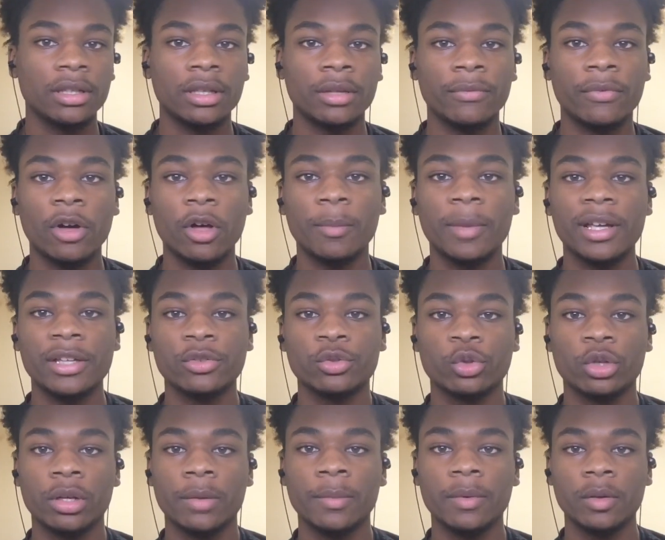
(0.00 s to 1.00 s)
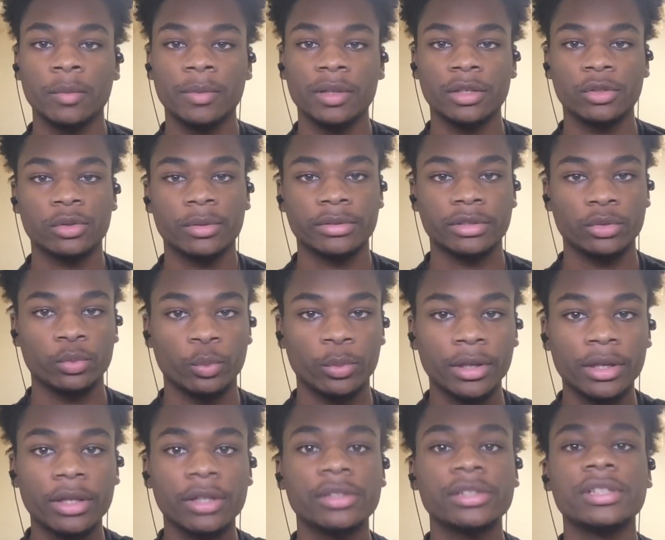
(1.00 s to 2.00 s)
and follow my Instagram and be on description as
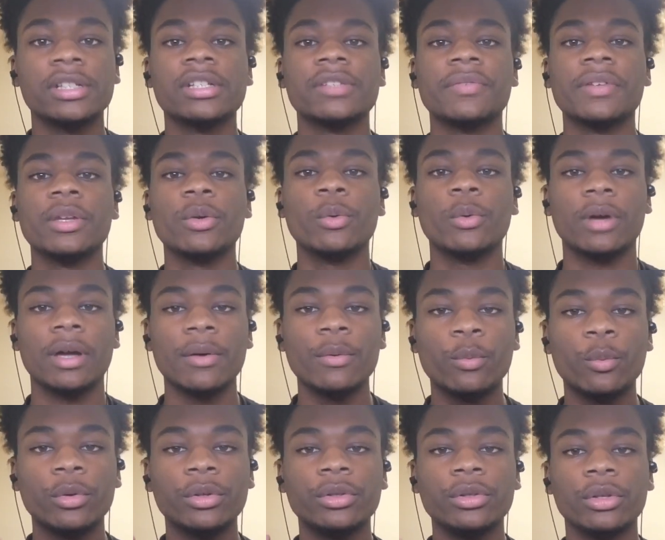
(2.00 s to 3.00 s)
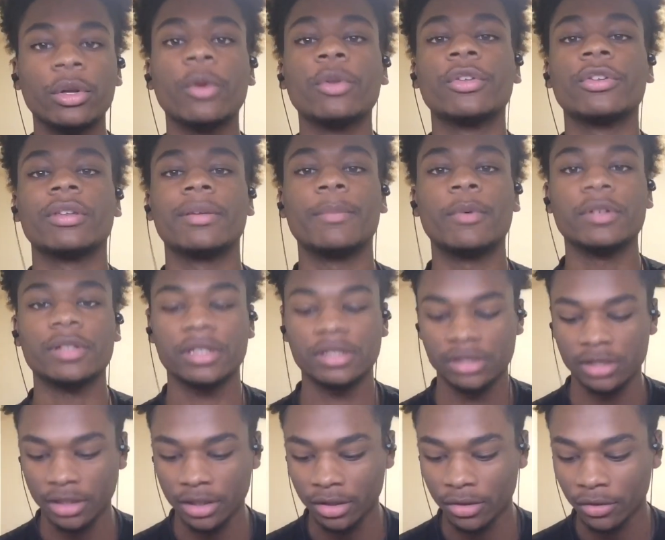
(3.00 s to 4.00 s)
well. Share this video with everyone you know to support the
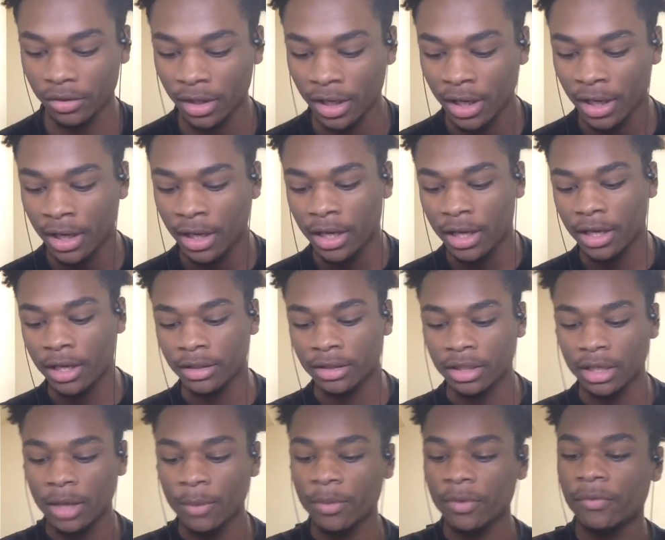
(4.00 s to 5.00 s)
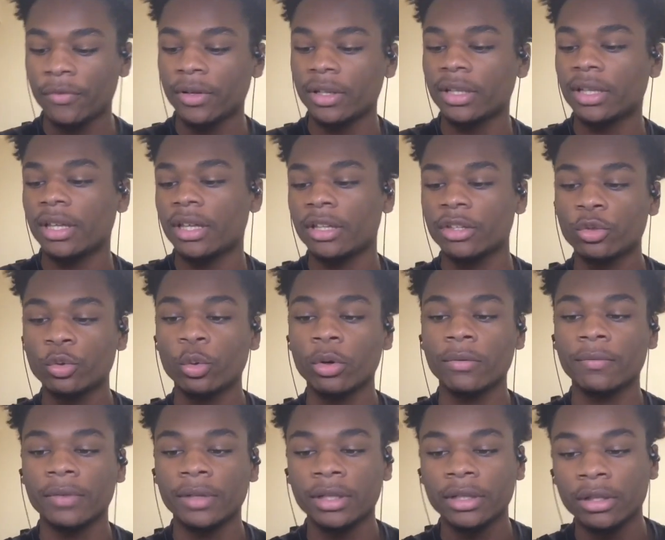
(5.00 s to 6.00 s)
channel. And today we're finna get into a
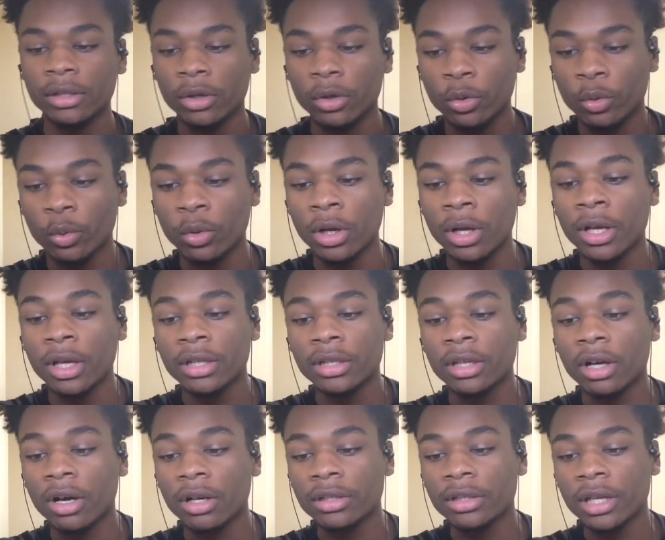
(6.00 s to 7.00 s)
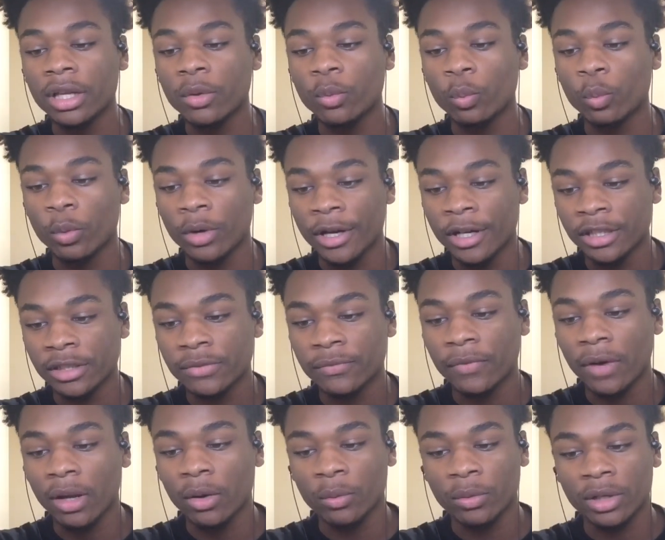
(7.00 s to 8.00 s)
video Kanye West,
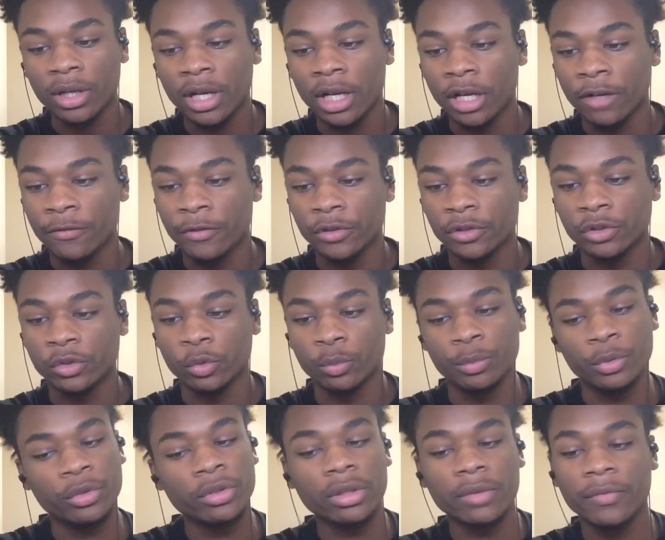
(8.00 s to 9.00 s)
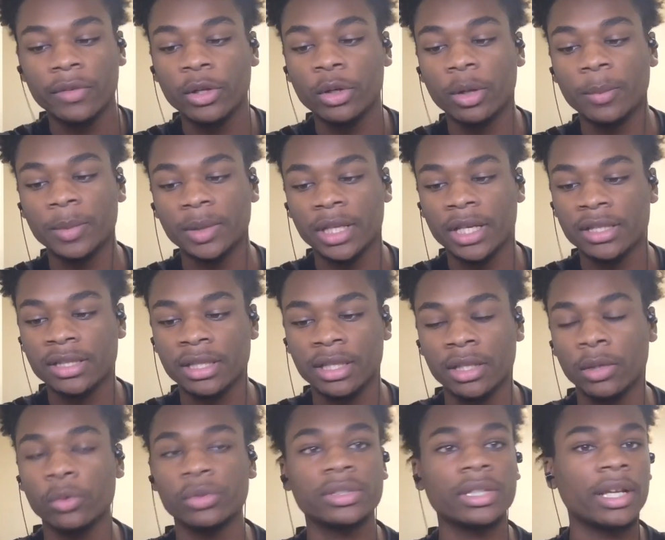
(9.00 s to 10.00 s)
Follow God, You official music video. I'm guessing it
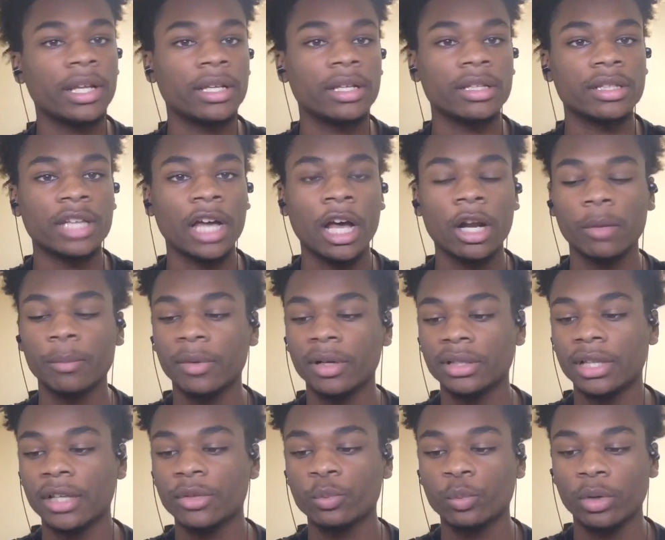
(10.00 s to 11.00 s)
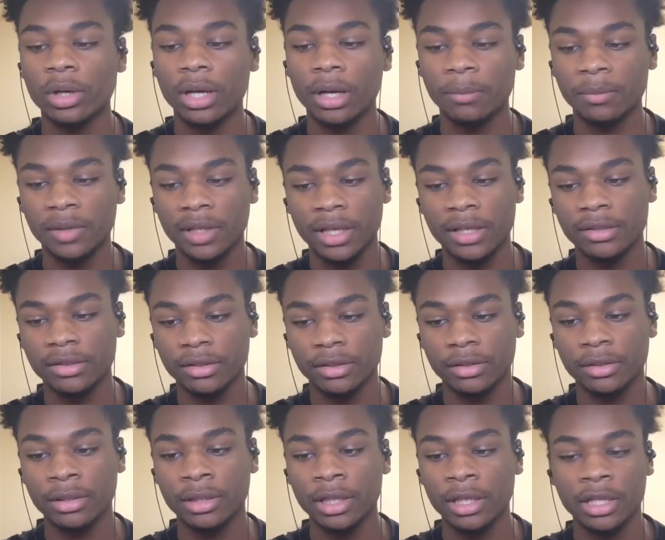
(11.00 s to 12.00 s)
don't say that in the title, but that's what I'm
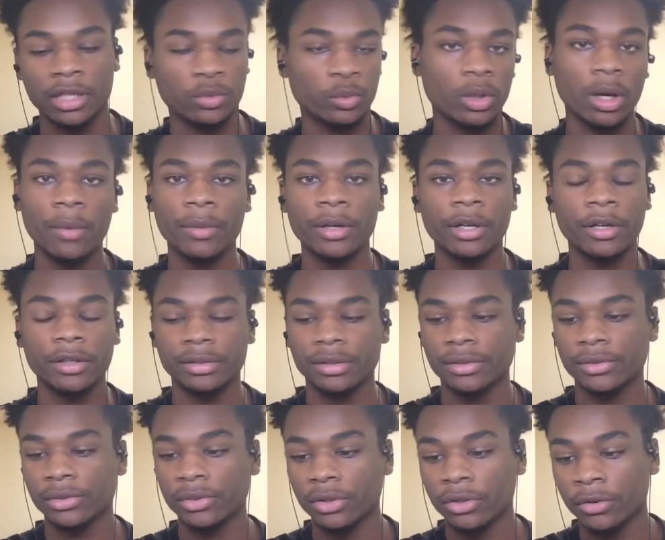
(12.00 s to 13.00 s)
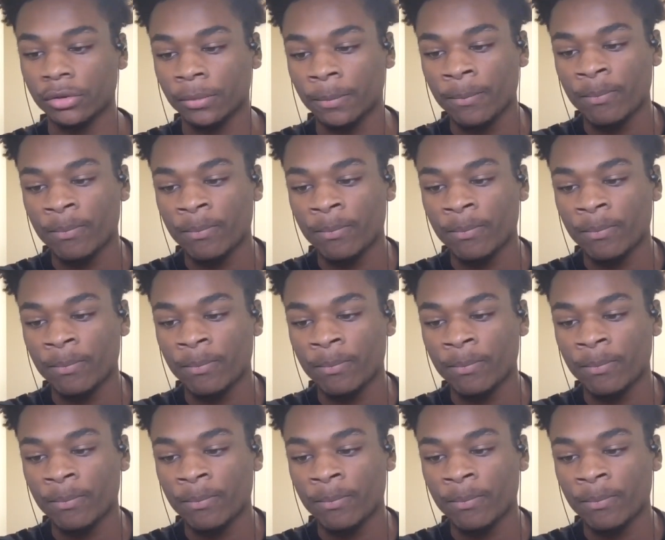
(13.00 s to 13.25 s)
guessing because we already heard the song.